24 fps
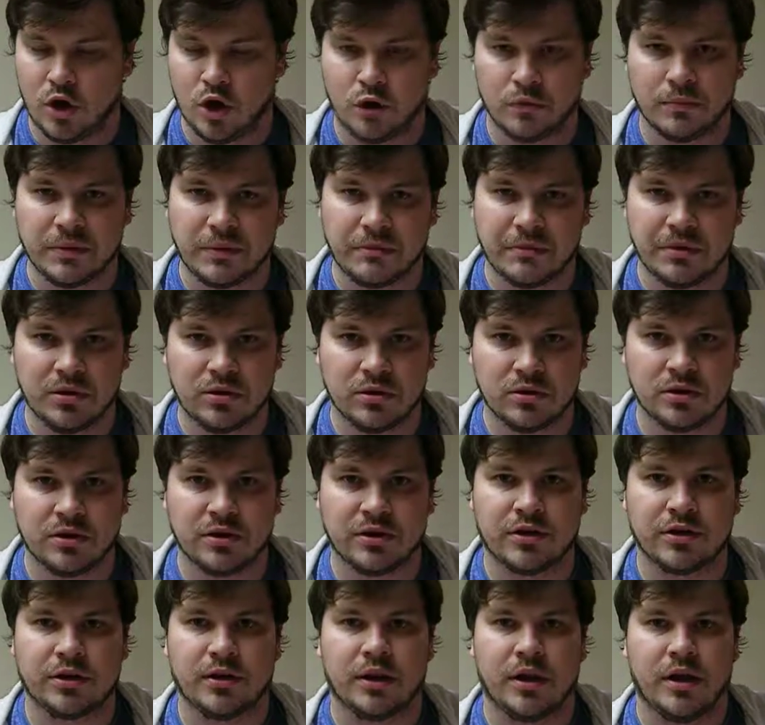Army
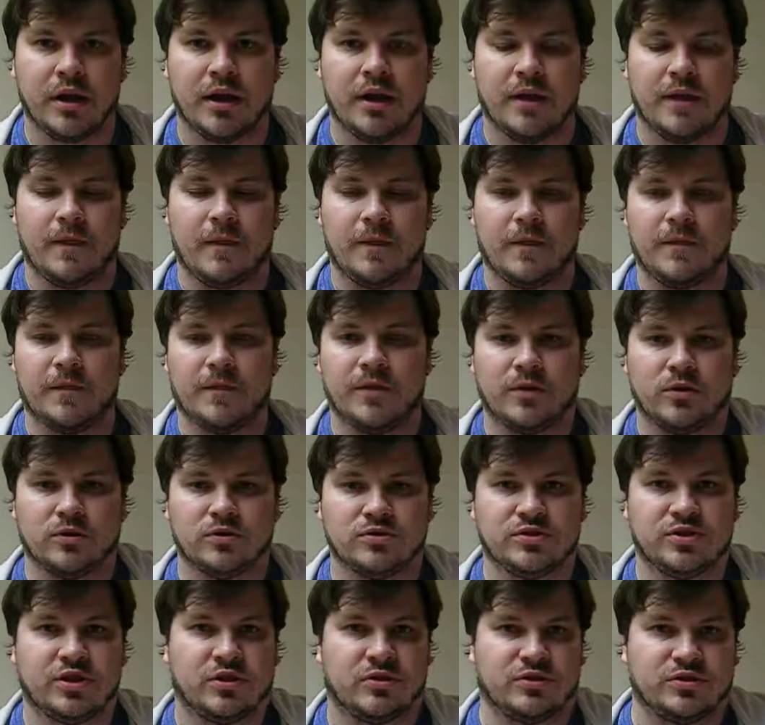Builder.
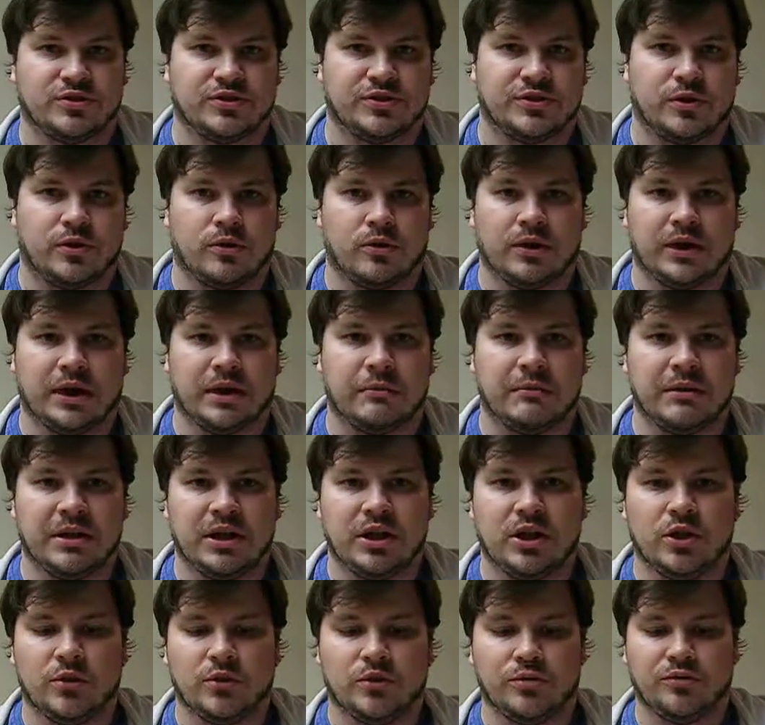Those also can
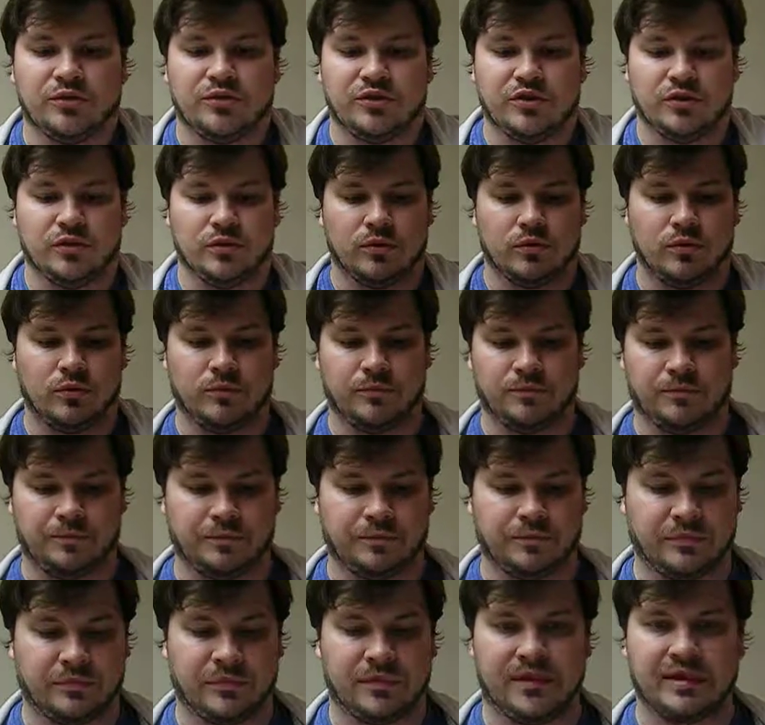be used to
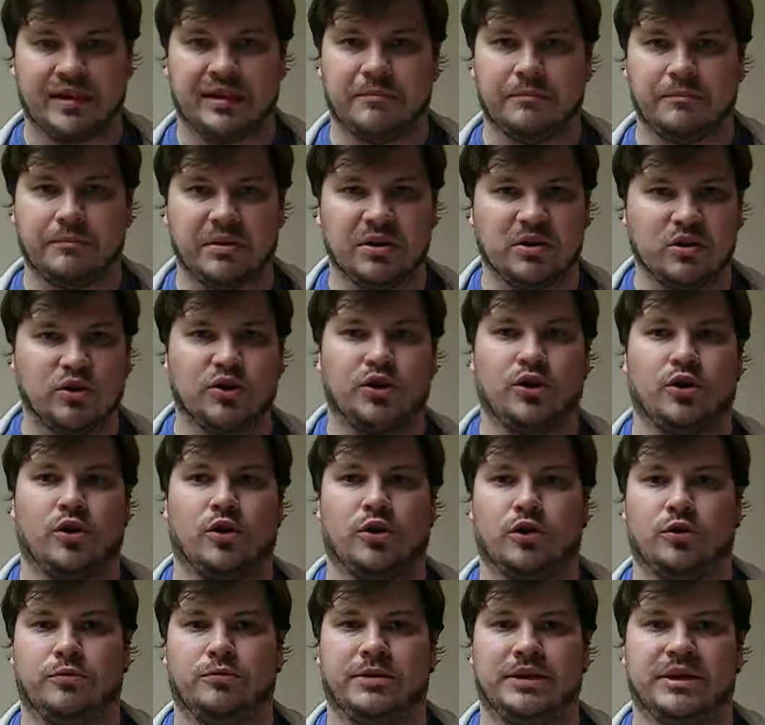build
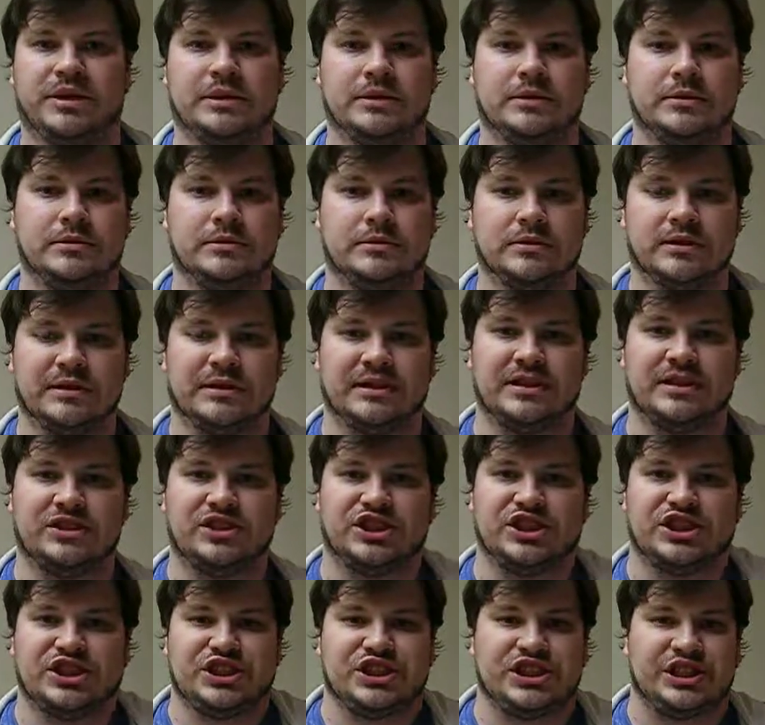your army
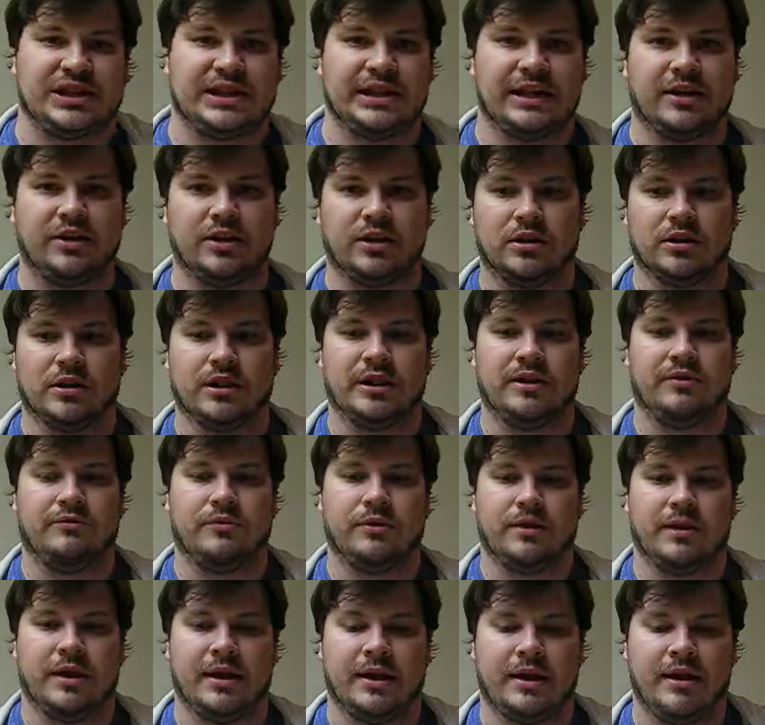lists and calculate
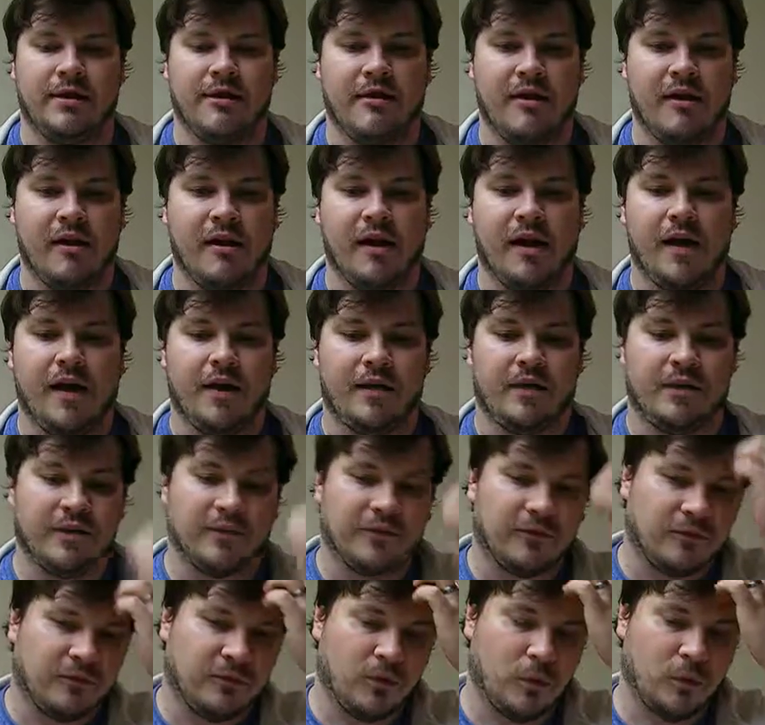everything.
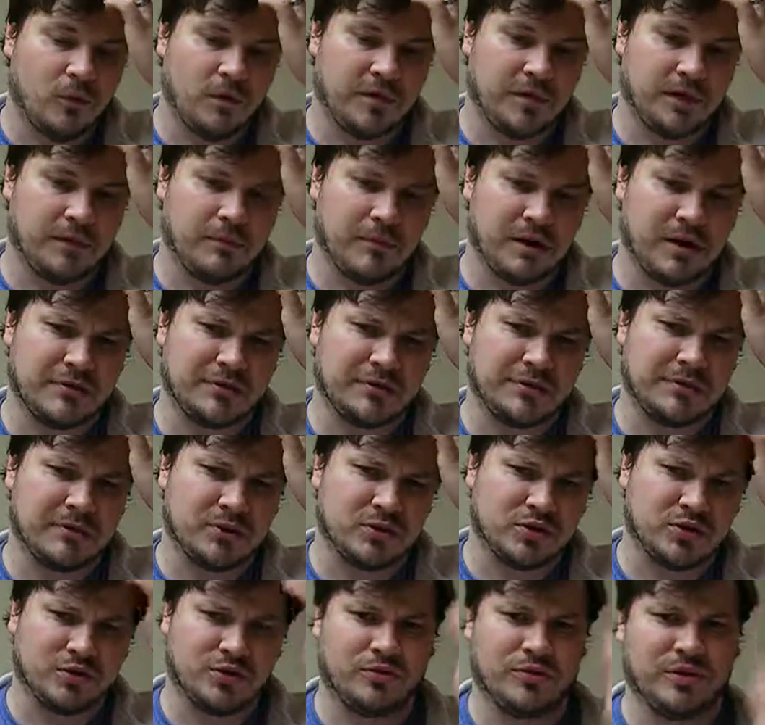The fourth and probably
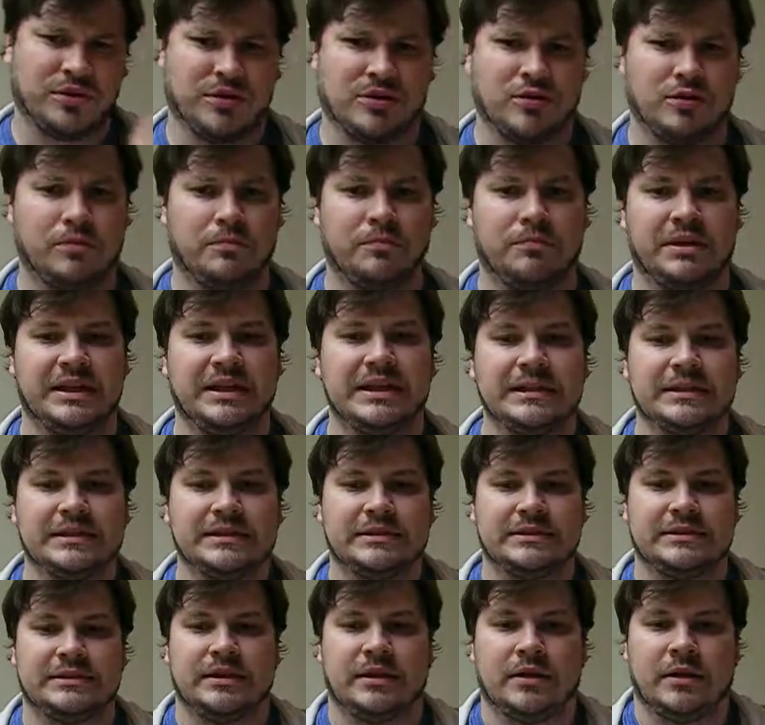most critical
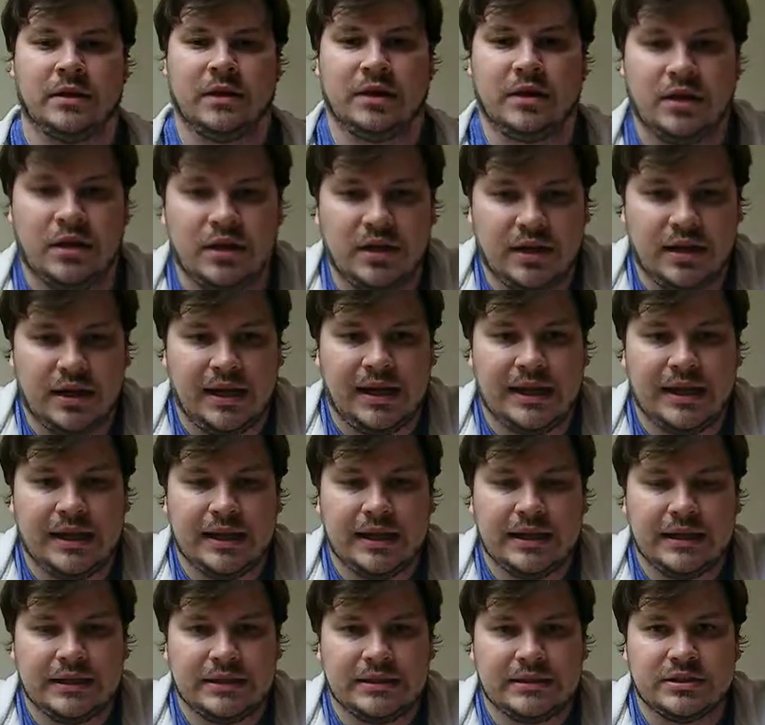piece
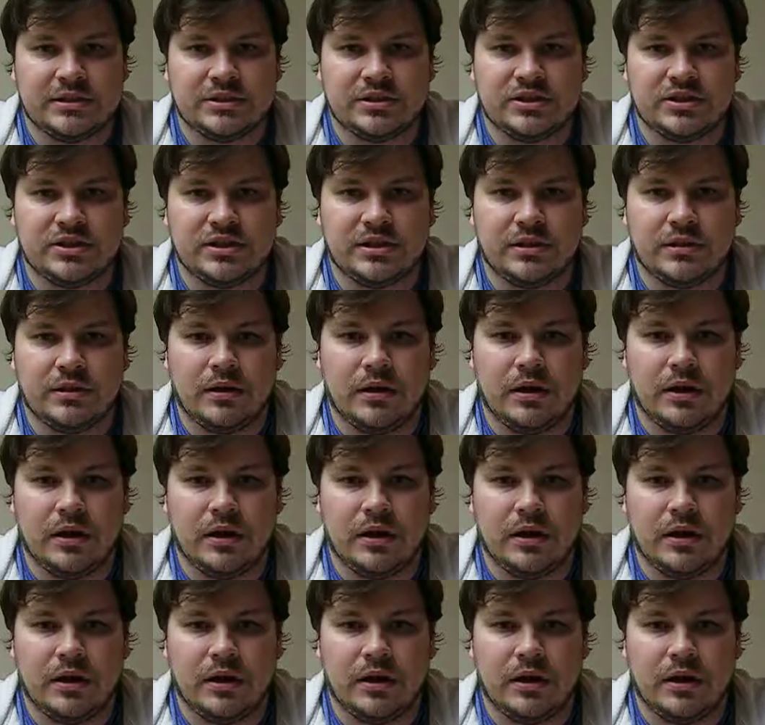is